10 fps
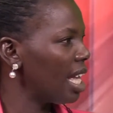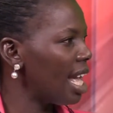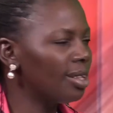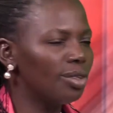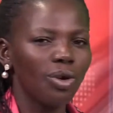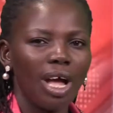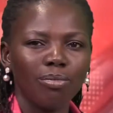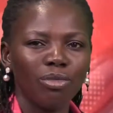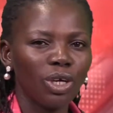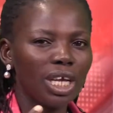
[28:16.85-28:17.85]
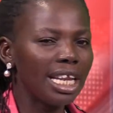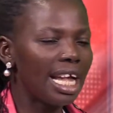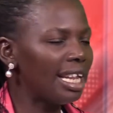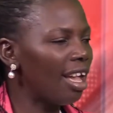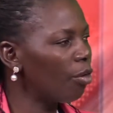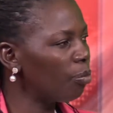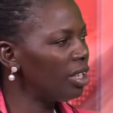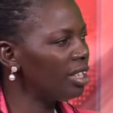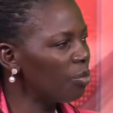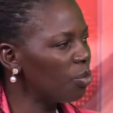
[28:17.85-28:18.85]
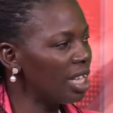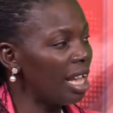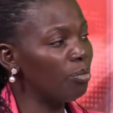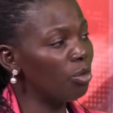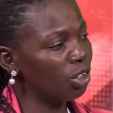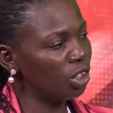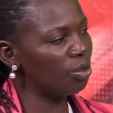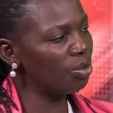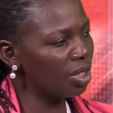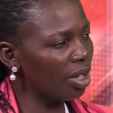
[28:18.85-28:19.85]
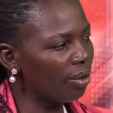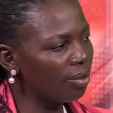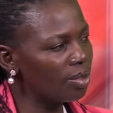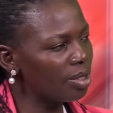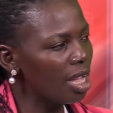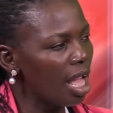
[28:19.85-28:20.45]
And so I'm looking at helping them with their emotional skills.